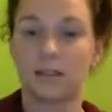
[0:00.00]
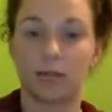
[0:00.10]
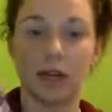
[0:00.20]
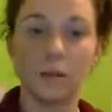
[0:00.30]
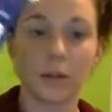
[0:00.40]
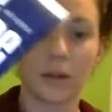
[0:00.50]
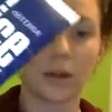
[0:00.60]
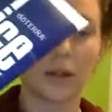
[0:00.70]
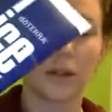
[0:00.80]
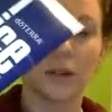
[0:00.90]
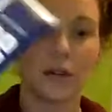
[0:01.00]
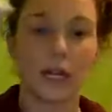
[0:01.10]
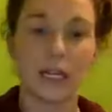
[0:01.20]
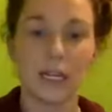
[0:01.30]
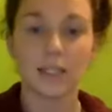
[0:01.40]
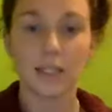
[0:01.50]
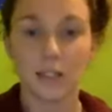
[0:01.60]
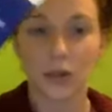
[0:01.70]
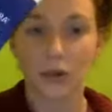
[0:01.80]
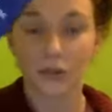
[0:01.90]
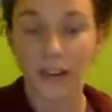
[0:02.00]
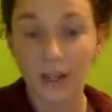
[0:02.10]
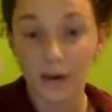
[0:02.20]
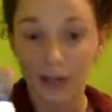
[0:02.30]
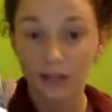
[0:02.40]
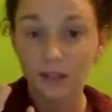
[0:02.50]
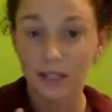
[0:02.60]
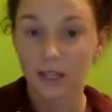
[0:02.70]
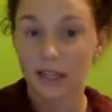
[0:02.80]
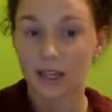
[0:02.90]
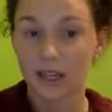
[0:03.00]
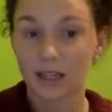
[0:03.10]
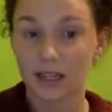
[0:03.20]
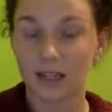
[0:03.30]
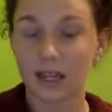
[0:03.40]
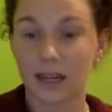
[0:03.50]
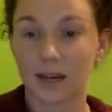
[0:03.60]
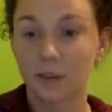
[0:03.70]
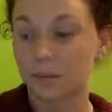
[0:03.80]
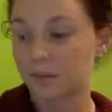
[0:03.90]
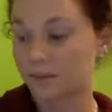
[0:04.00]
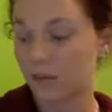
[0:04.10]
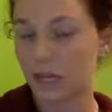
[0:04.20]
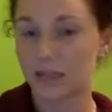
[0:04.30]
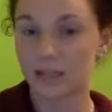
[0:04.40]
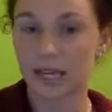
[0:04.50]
a rub, and these are the 2 free oils that you get as